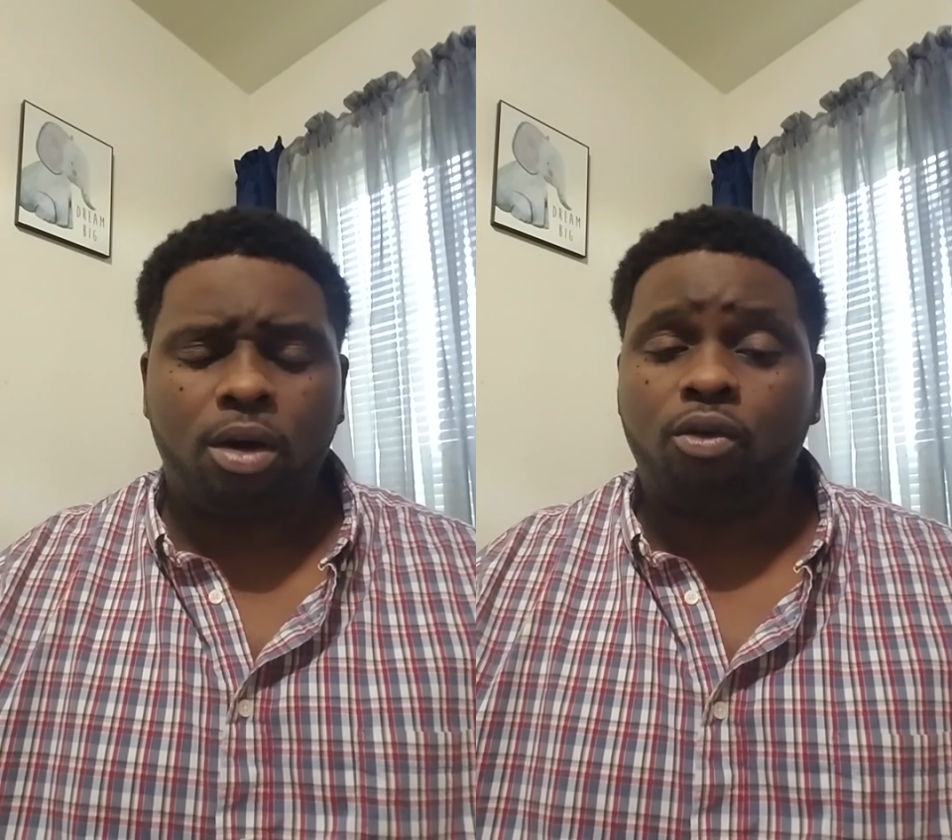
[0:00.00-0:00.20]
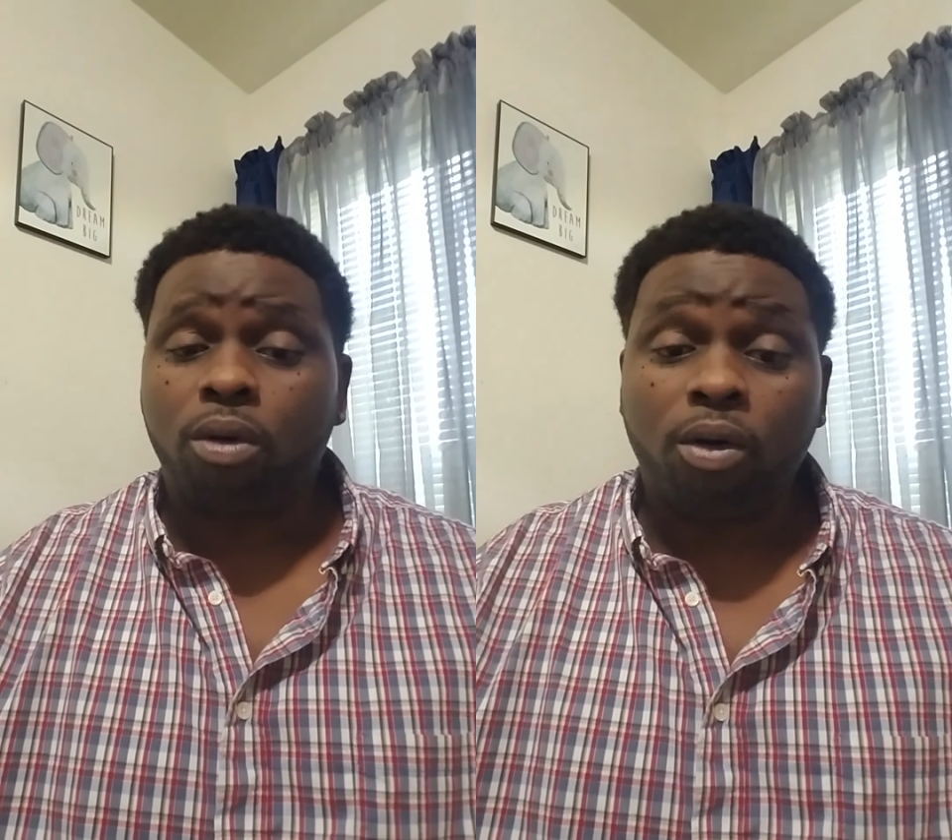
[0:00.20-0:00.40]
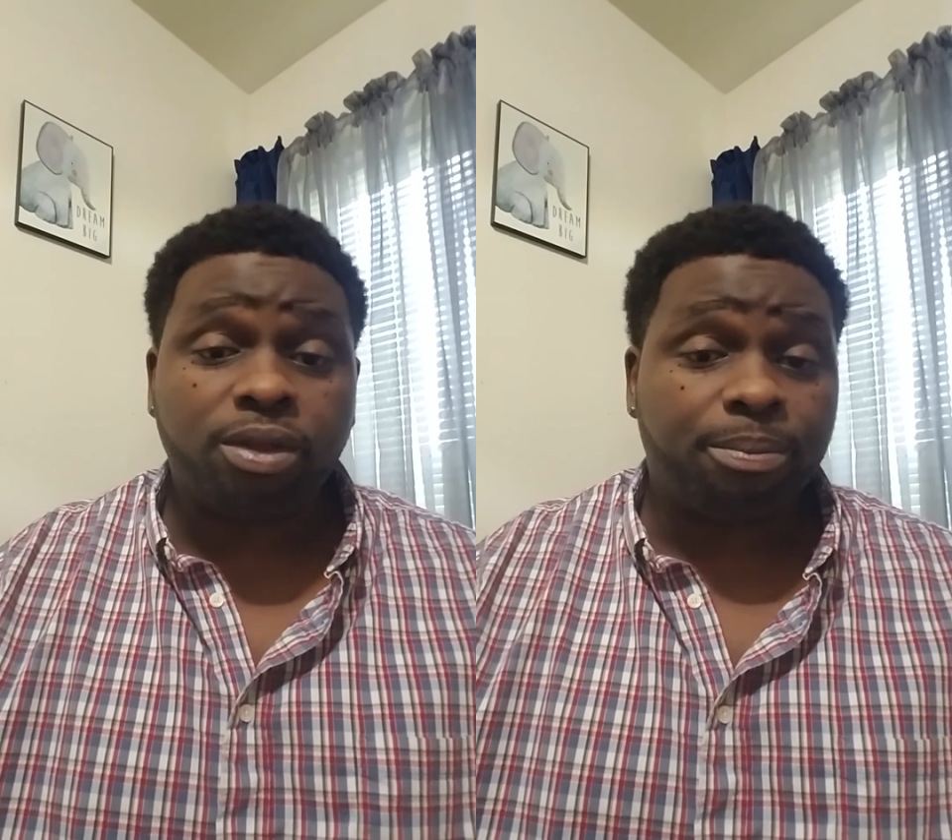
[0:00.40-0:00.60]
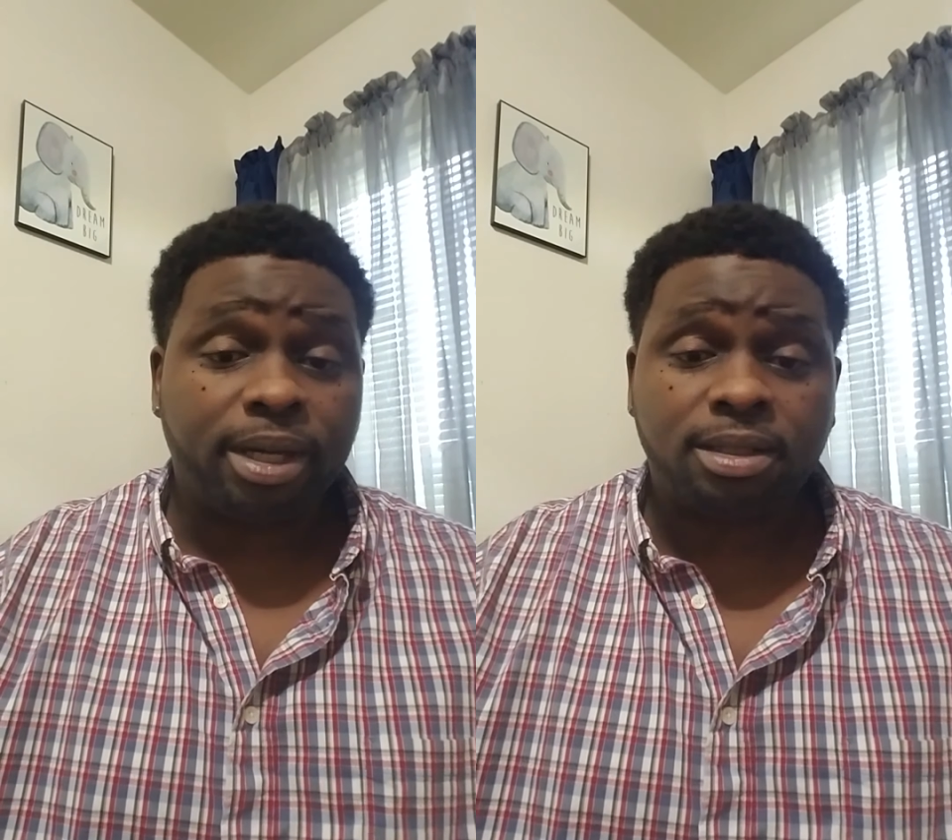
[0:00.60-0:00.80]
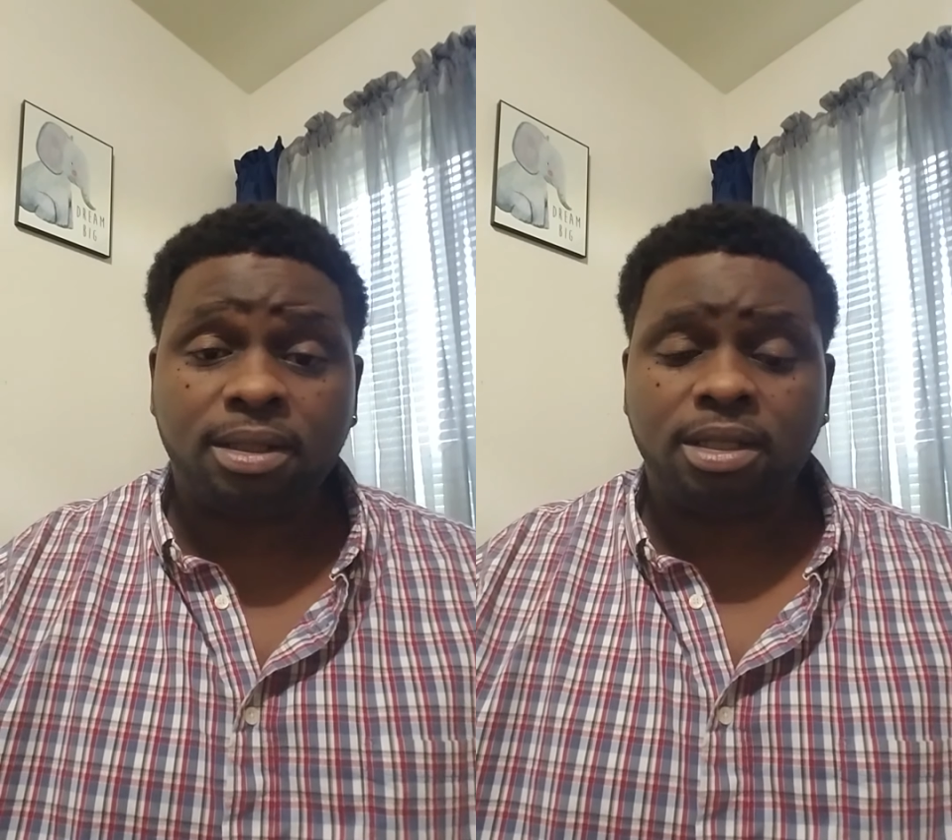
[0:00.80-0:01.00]
grow the
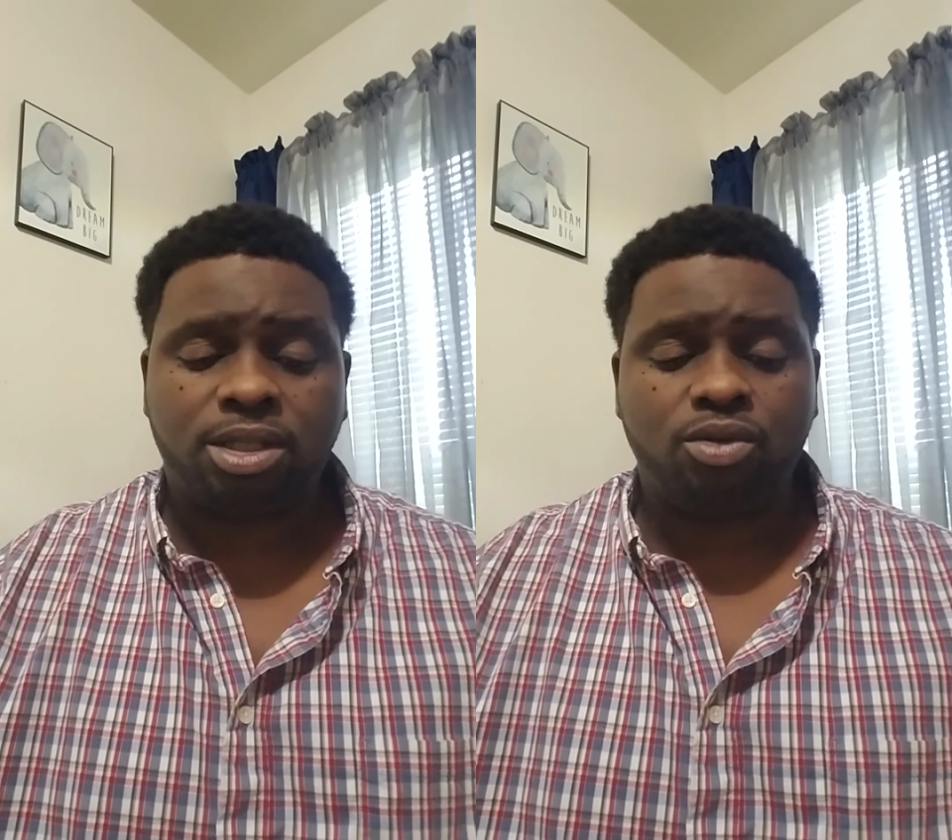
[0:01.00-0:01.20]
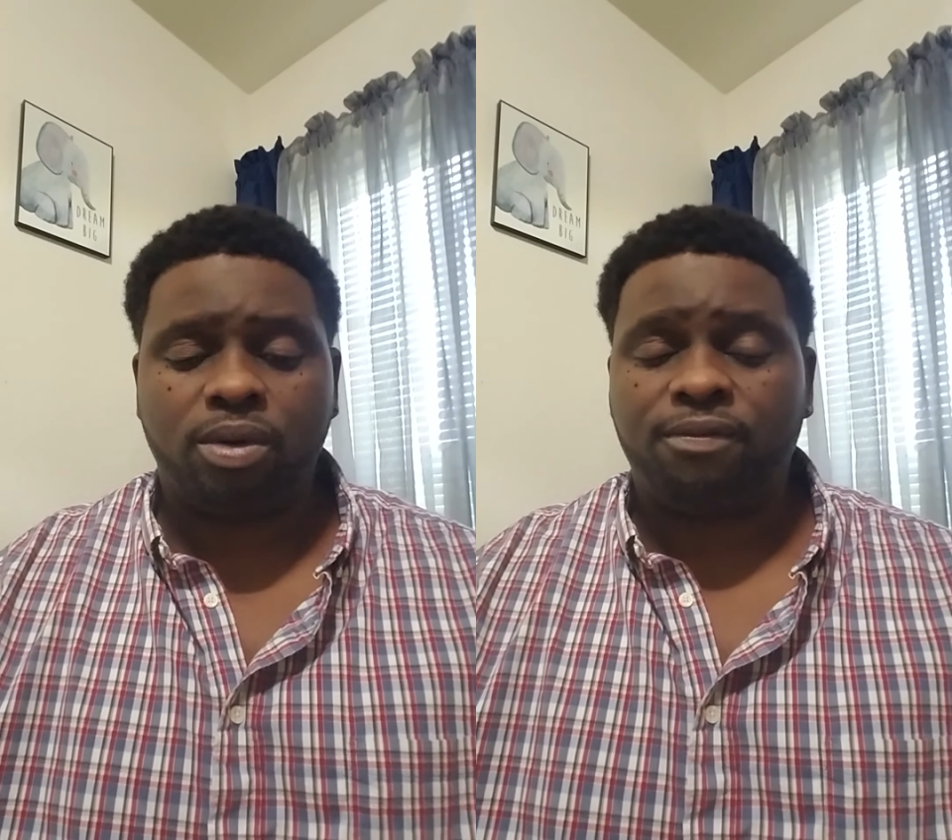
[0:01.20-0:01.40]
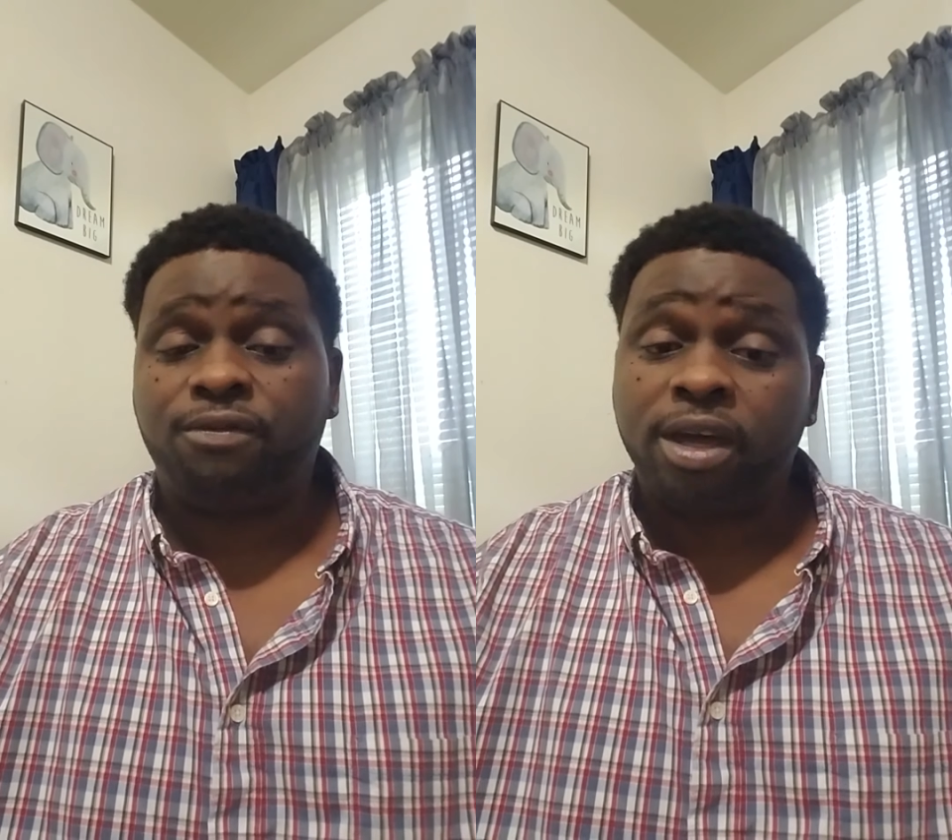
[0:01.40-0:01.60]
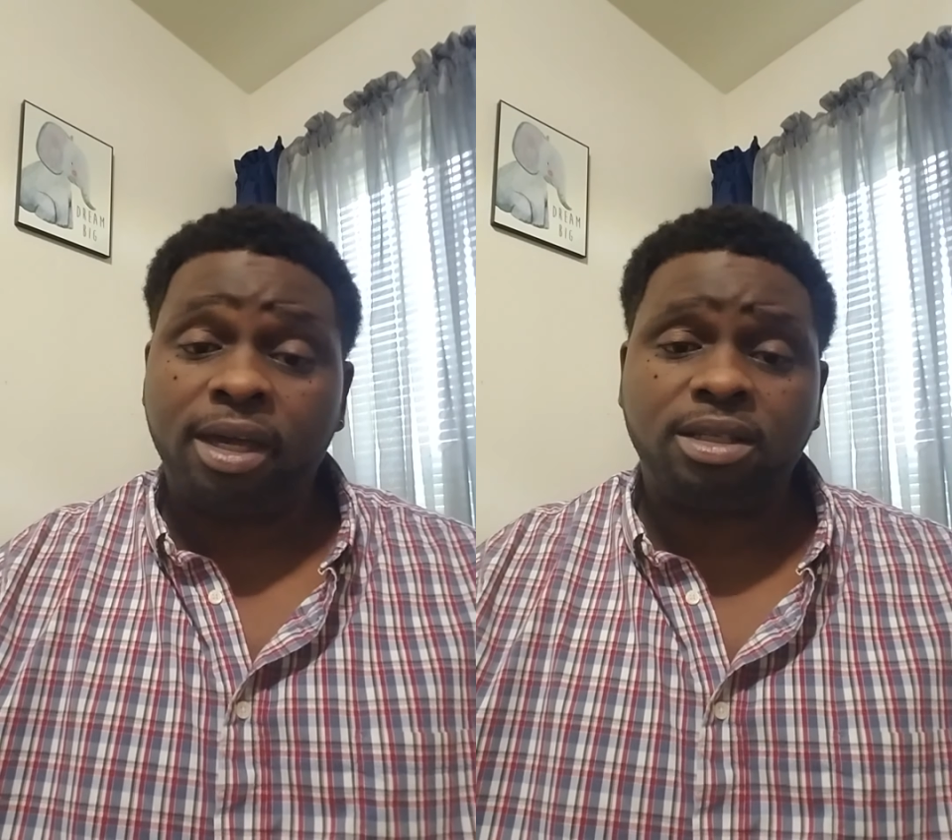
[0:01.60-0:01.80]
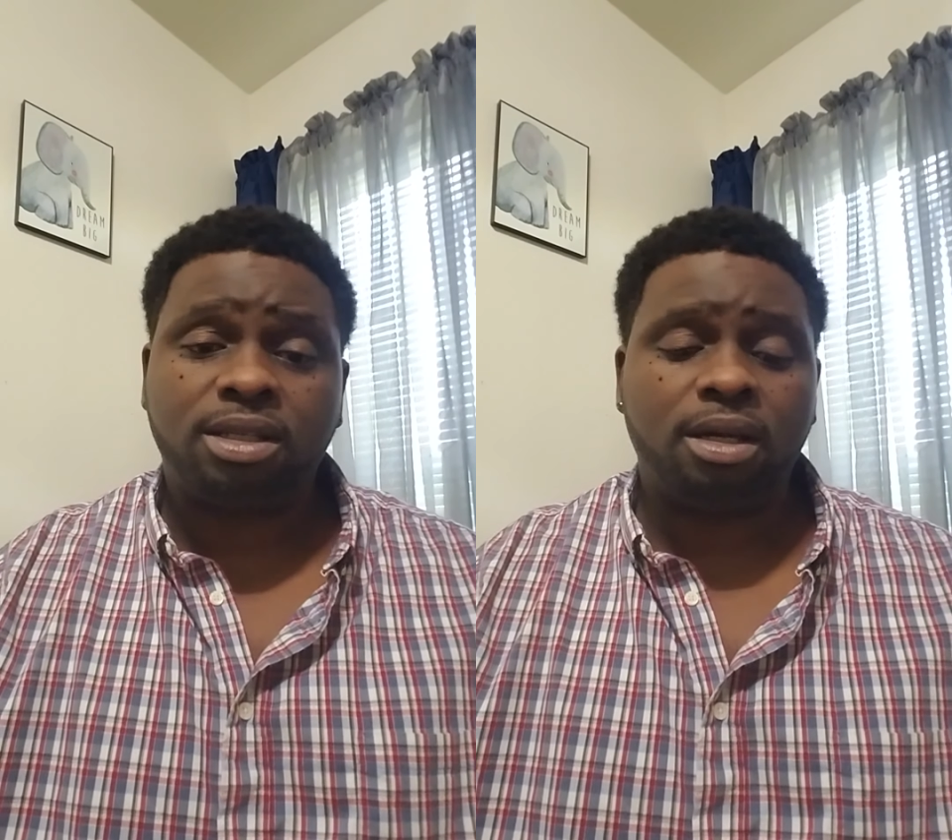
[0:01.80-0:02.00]
business, to
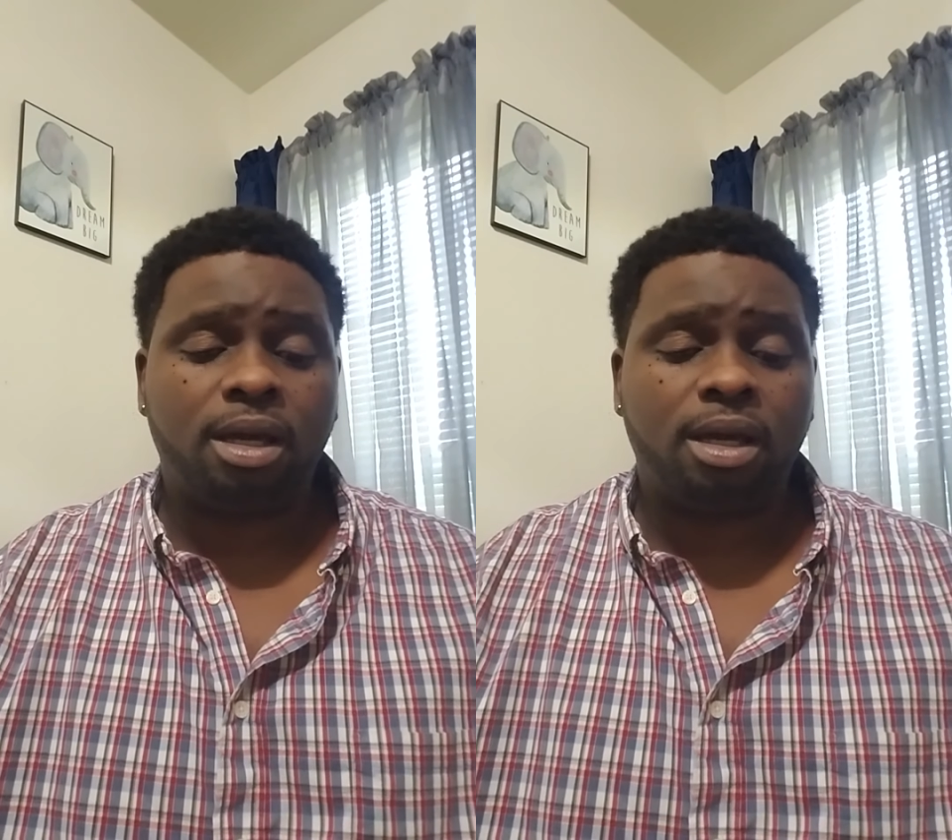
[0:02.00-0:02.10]
invest,